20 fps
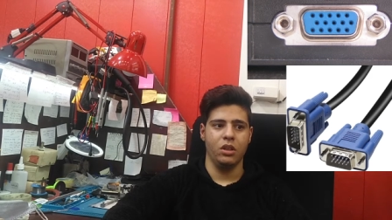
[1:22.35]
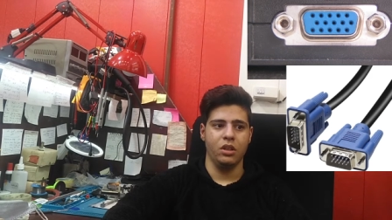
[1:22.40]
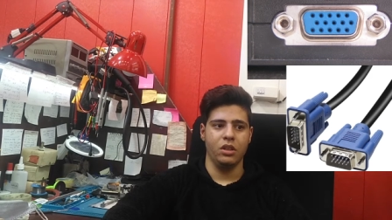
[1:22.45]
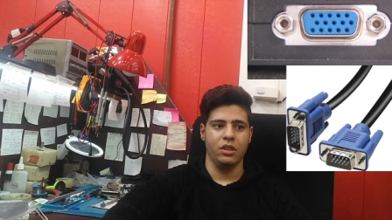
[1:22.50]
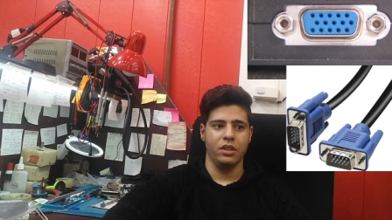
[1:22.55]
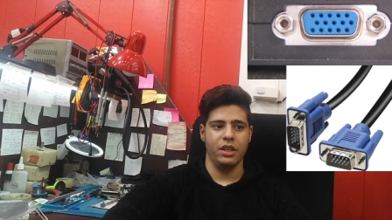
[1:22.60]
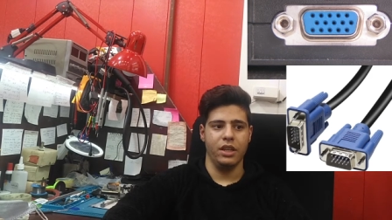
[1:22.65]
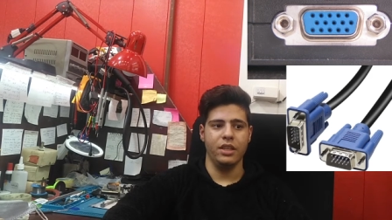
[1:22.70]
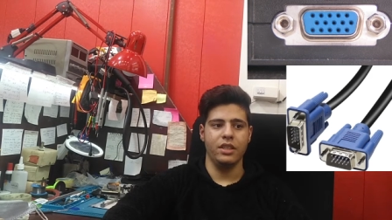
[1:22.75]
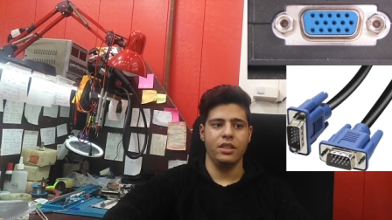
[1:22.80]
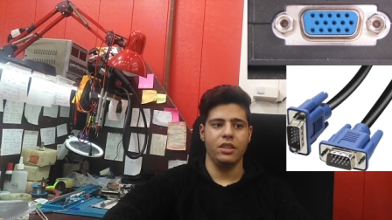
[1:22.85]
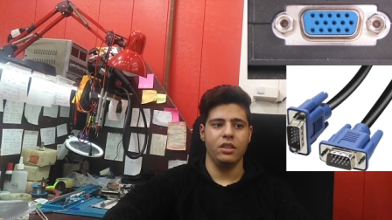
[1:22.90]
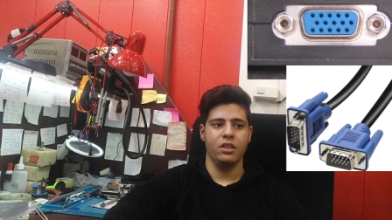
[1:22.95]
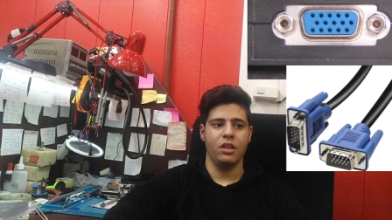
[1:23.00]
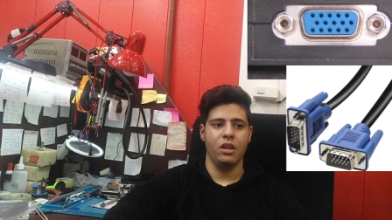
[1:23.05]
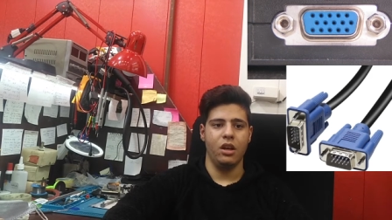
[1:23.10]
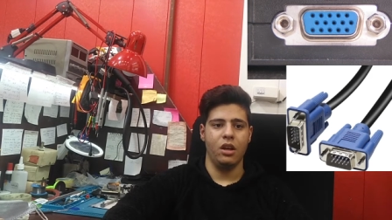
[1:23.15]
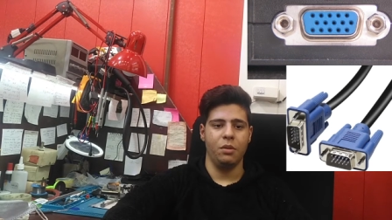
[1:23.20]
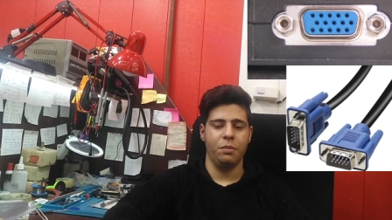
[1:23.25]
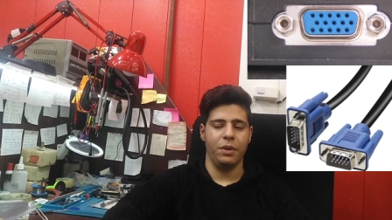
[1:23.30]

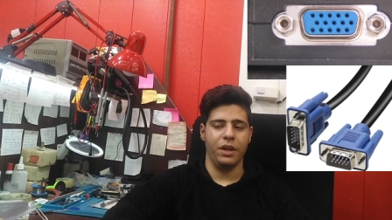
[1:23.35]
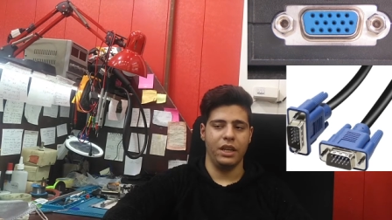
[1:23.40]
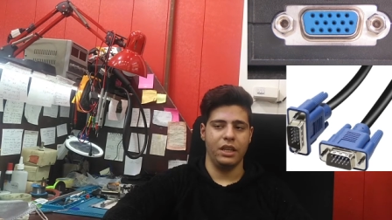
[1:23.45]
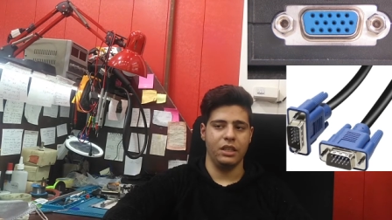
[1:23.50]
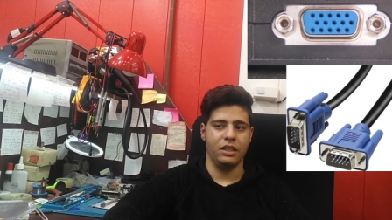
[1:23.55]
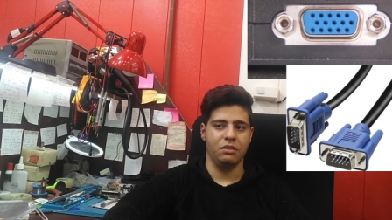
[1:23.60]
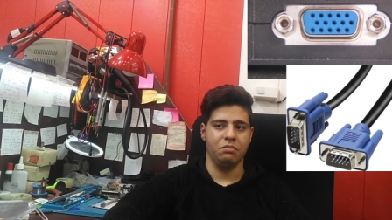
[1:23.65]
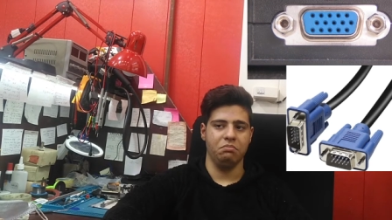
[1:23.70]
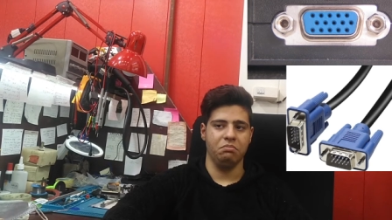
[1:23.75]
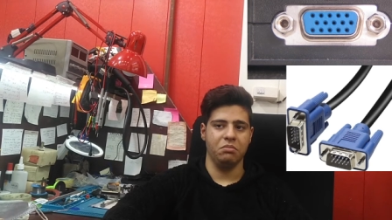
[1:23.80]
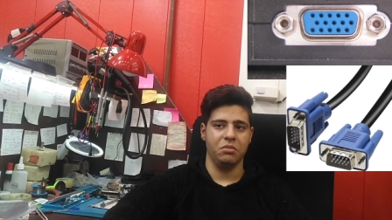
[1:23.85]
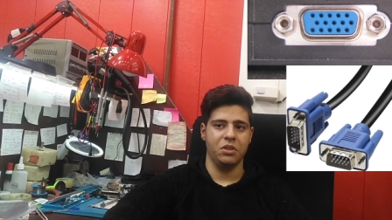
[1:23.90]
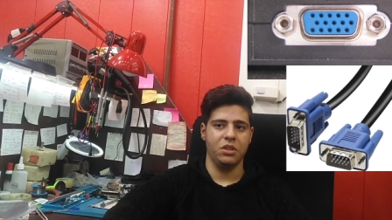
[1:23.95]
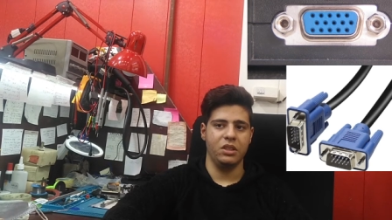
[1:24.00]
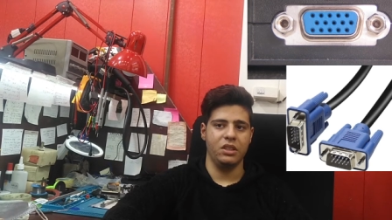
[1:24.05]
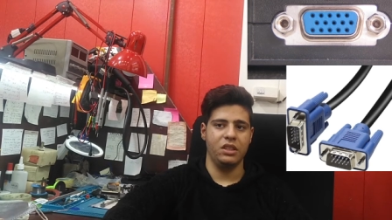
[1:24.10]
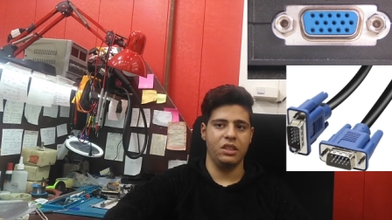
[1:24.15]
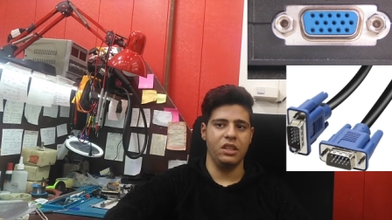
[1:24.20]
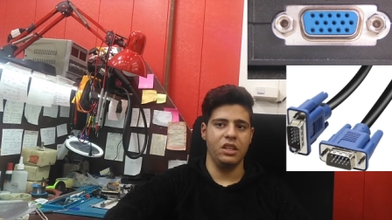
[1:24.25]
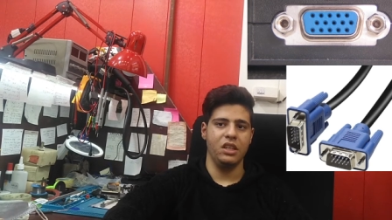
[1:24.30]
desktop and
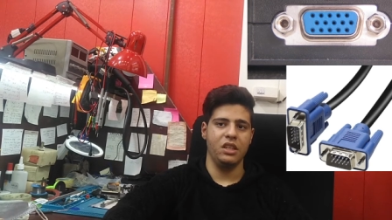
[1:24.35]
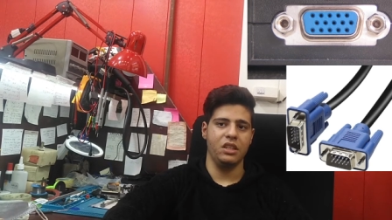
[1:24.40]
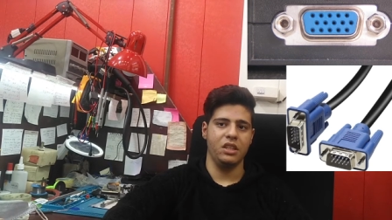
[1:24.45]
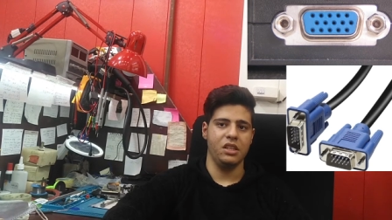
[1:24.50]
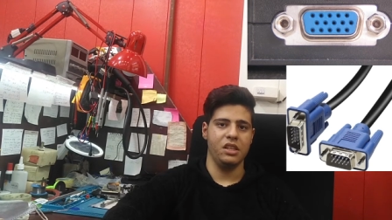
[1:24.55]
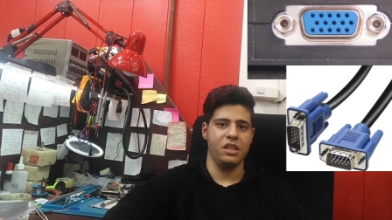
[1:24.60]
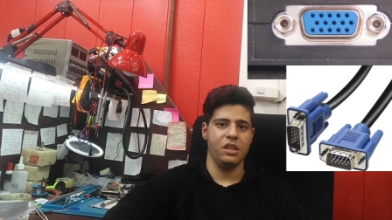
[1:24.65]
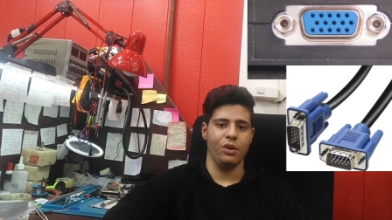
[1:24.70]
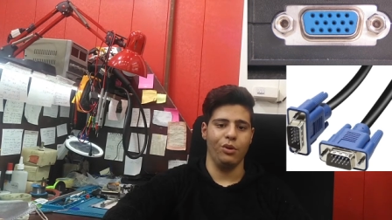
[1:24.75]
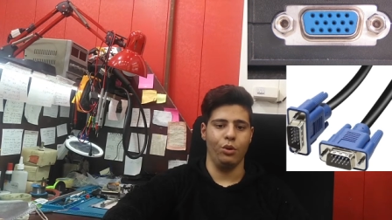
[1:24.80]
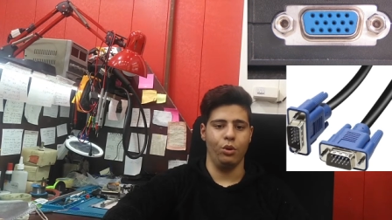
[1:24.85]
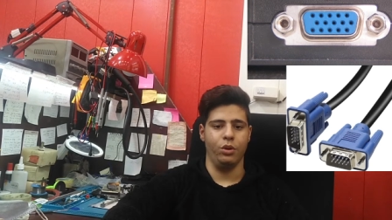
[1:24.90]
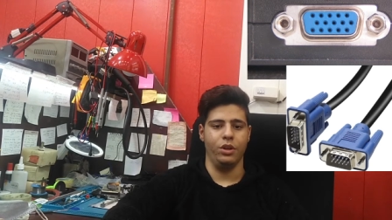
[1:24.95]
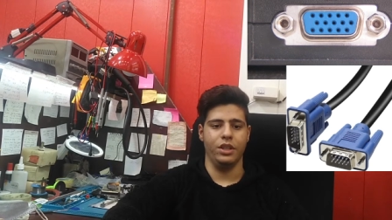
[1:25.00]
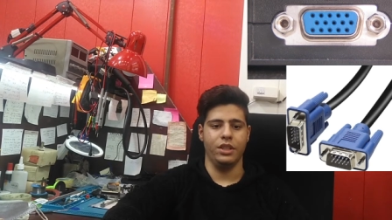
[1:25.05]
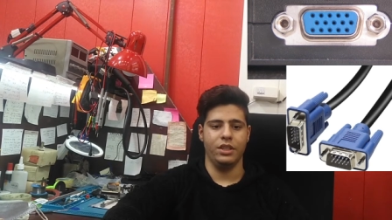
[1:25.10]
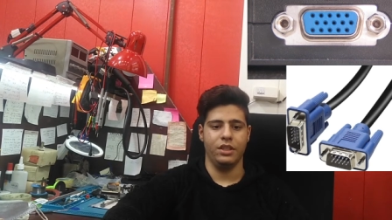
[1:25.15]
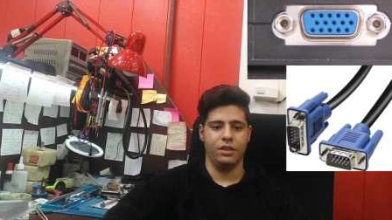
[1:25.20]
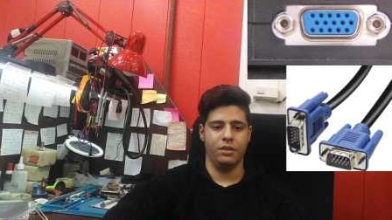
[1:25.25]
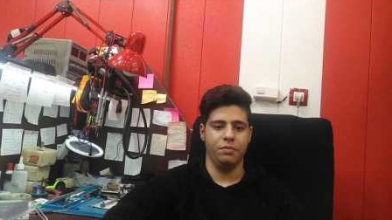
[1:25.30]

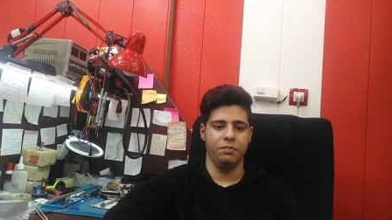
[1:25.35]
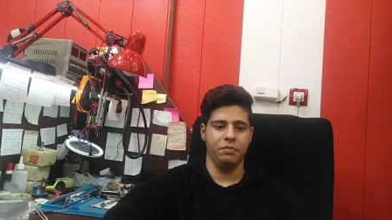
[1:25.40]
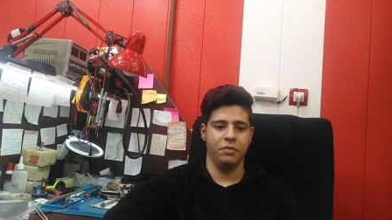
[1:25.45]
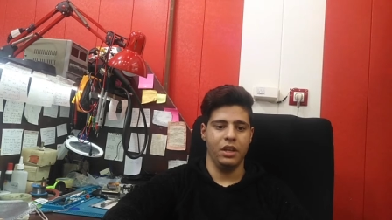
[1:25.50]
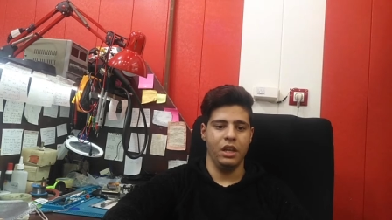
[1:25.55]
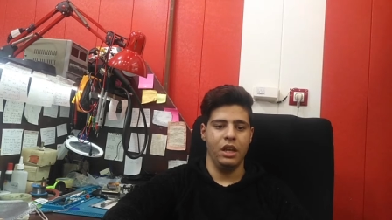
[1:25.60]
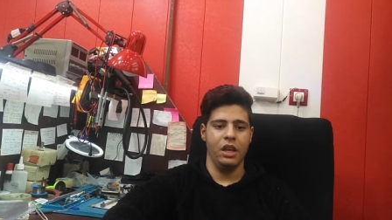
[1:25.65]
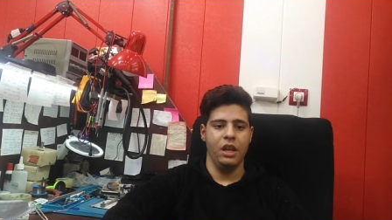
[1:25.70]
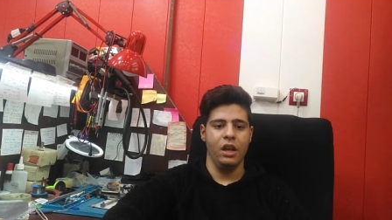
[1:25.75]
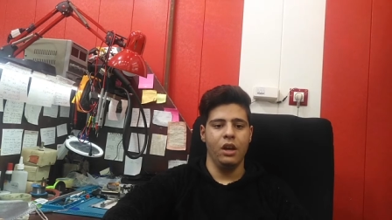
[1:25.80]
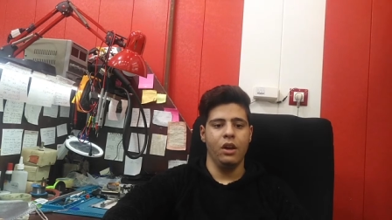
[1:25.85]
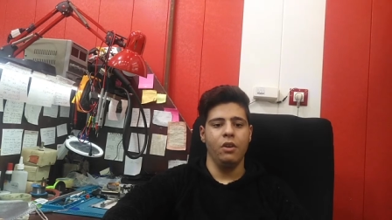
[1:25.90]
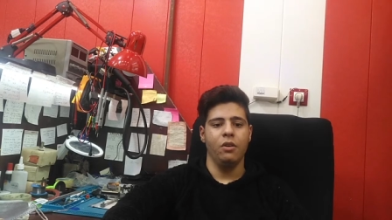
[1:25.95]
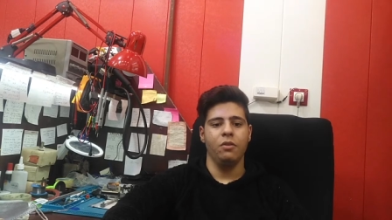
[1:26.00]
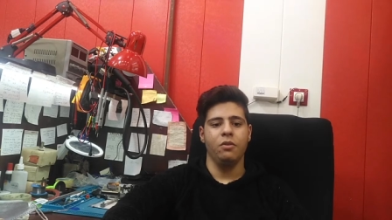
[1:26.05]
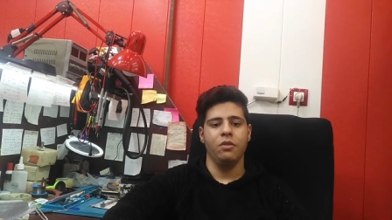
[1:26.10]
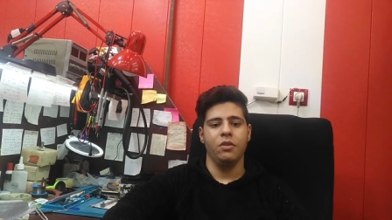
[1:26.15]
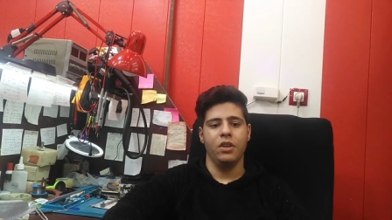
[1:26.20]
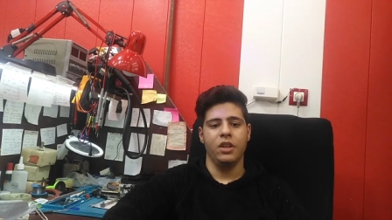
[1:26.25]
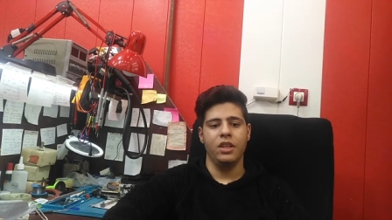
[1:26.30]
CBOS.
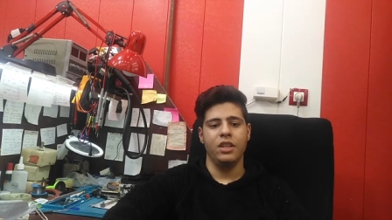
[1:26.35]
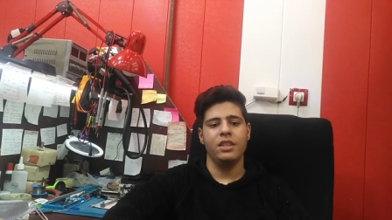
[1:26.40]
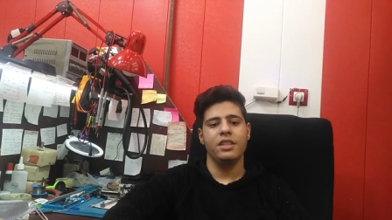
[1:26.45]
It is